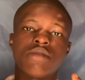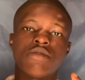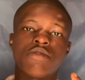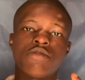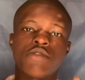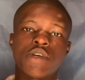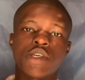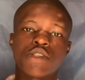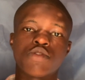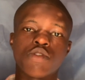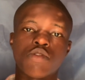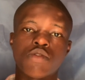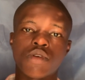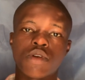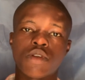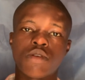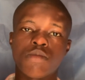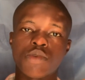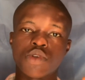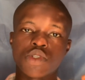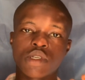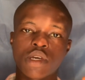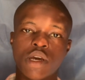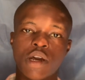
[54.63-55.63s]
First of all, you
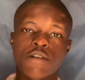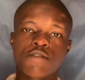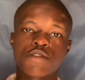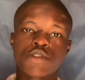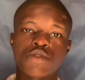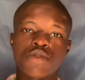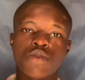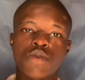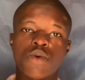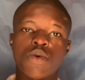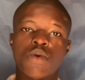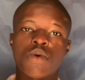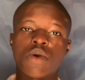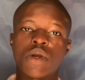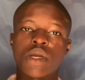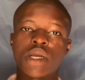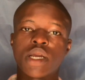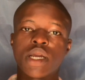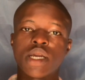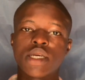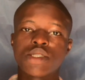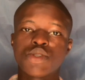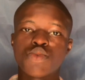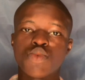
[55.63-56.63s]
must have to
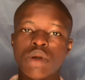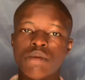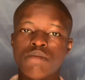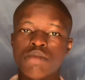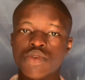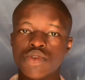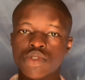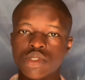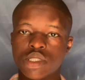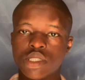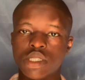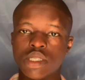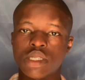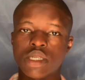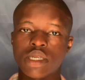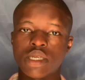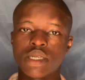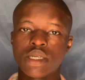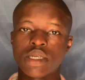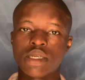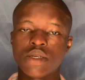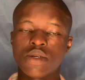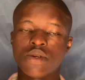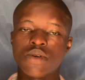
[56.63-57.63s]
get web hosting.
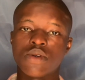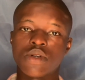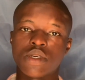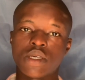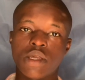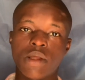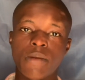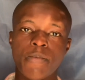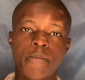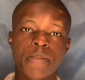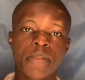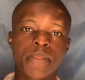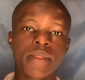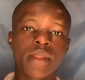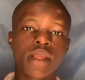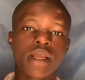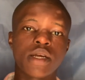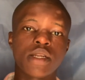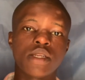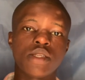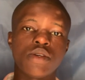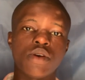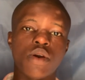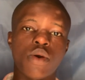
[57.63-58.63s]
Okay,
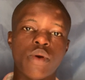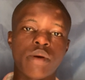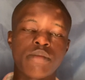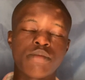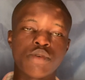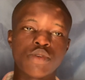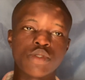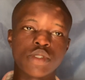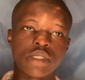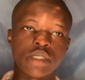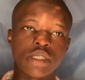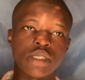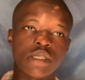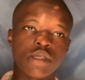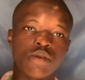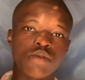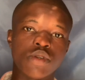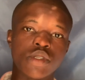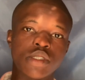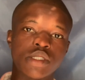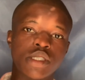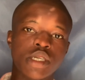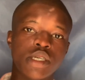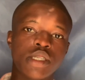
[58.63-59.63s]
your web hosting
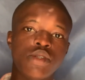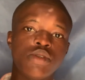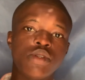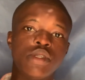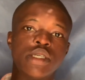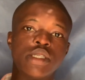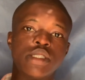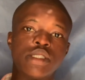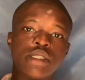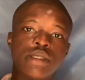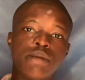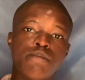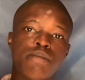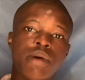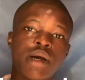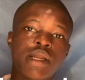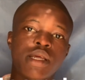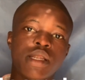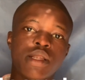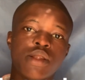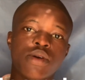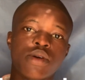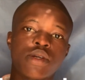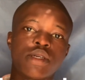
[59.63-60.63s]
will send you the
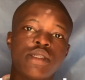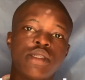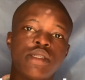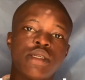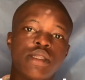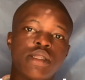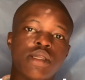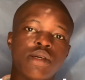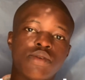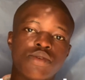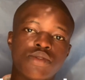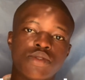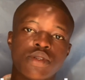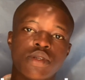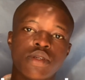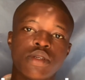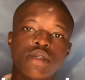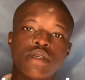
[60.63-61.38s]
cPanel login details.